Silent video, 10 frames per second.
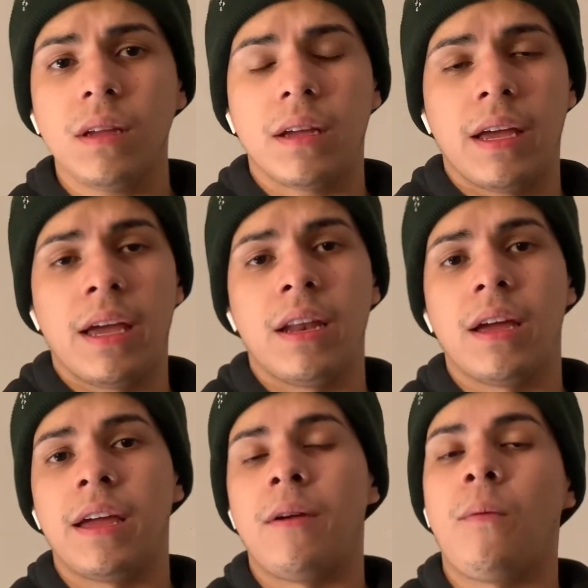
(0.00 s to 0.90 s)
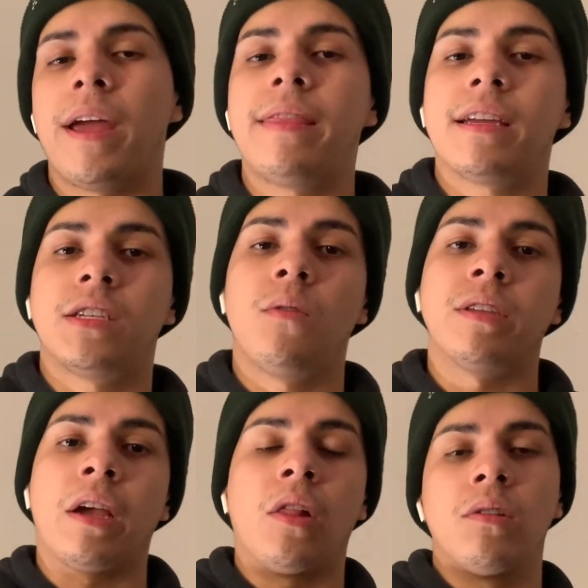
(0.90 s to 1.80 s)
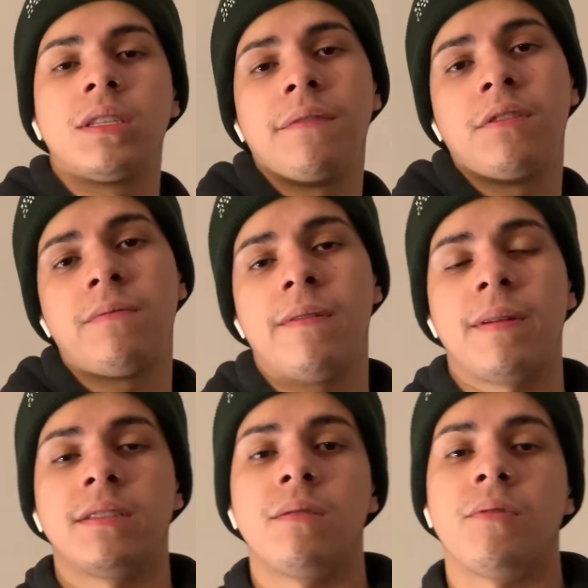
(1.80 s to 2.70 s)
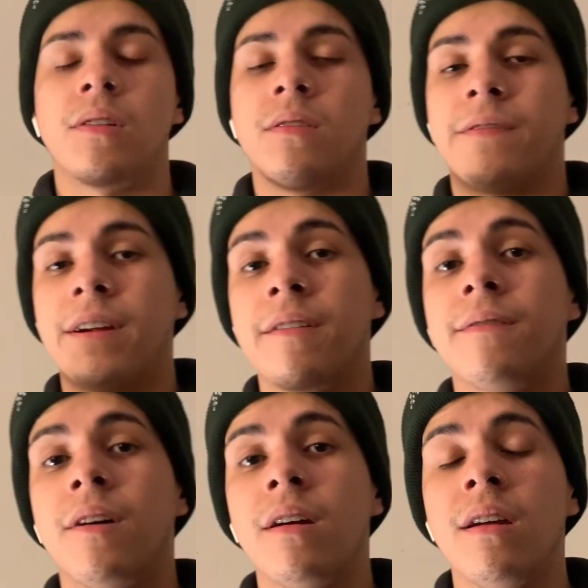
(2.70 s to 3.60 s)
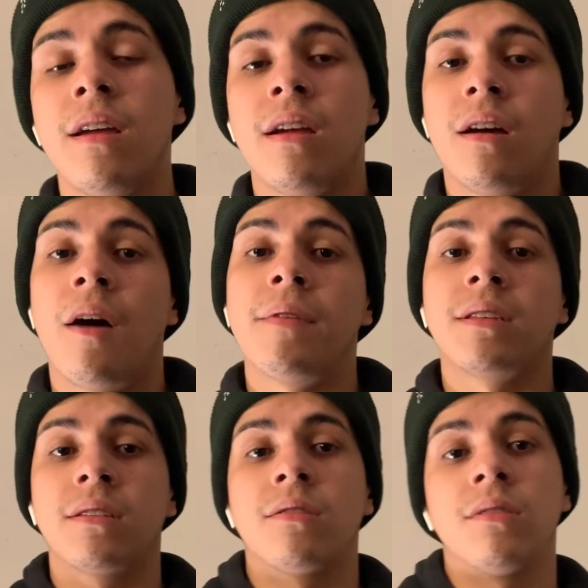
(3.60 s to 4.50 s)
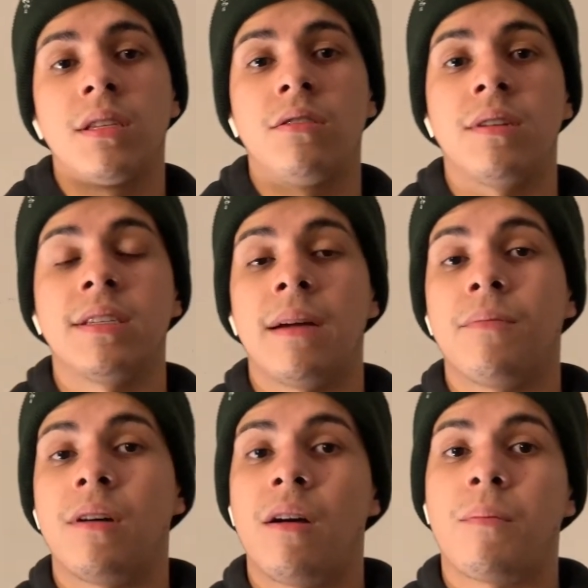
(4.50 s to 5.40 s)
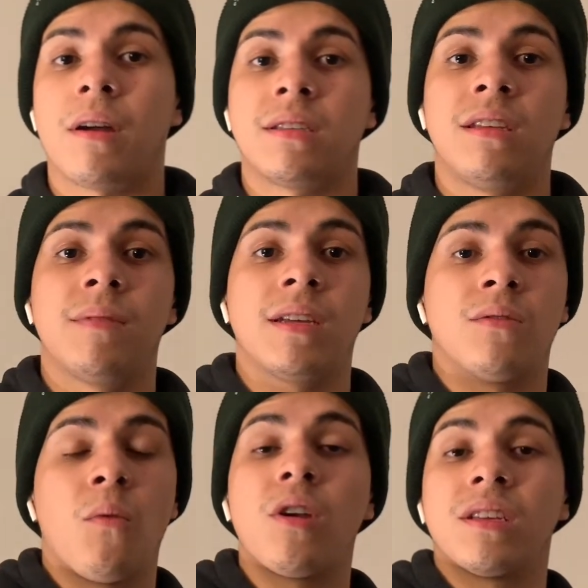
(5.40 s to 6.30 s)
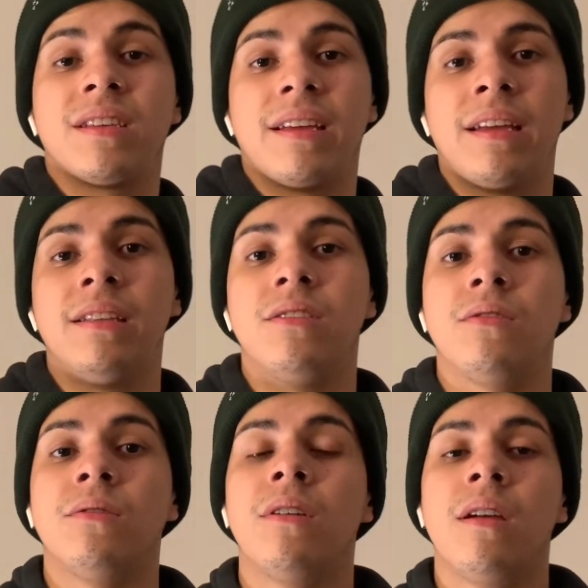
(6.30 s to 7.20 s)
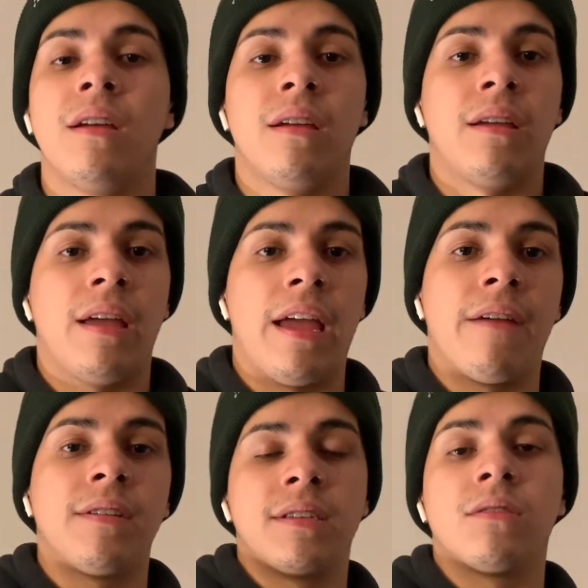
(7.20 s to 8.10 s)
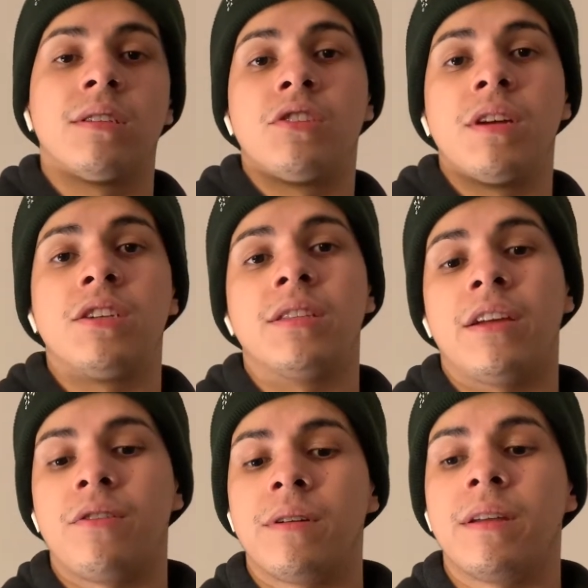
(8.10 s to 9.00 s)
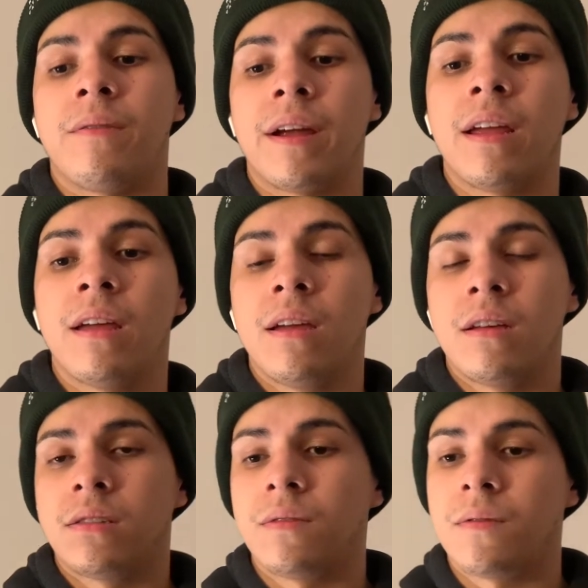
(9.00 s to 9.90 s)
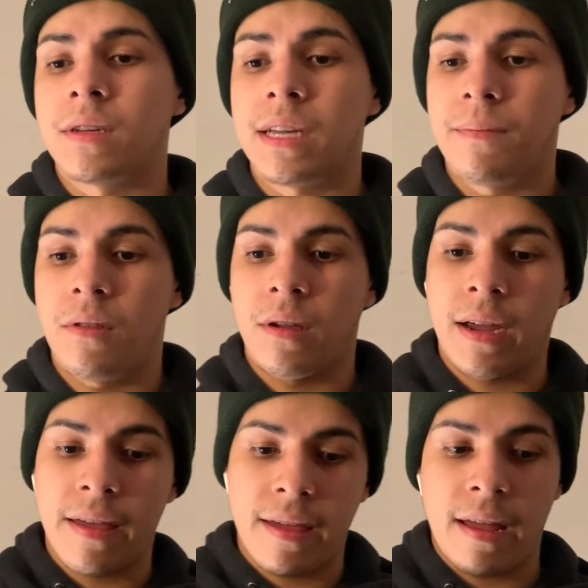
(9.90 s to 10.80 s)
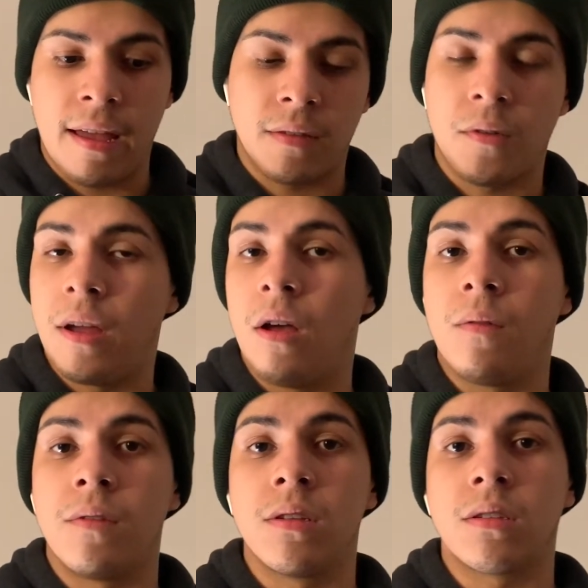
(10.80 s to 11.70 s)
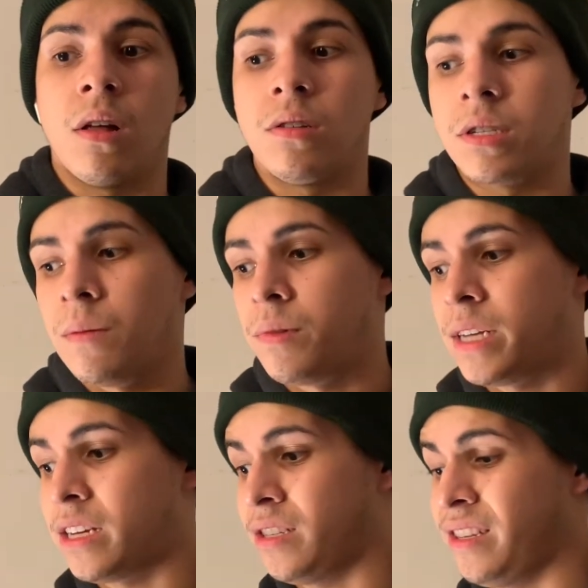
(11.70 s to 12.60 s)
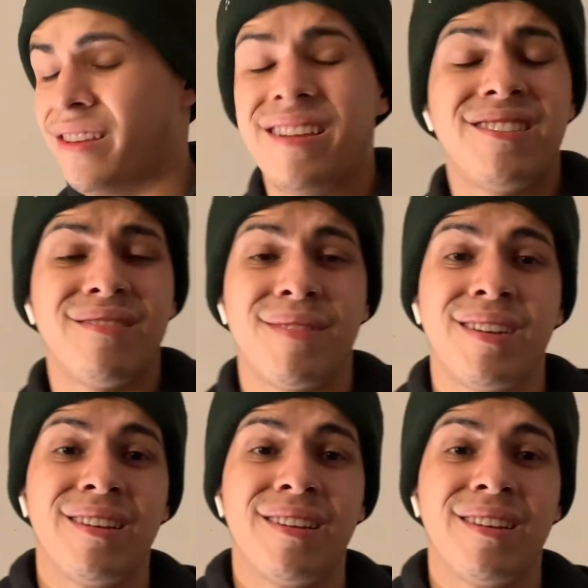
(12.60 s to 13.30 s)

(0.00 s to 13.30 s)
in a way that she wasn't close enough to the professor, but also very far. This goes into example how proxemics works into every single situation that you're in, right? So for example, the guy that asked for help for the scholarship was actually in the intimate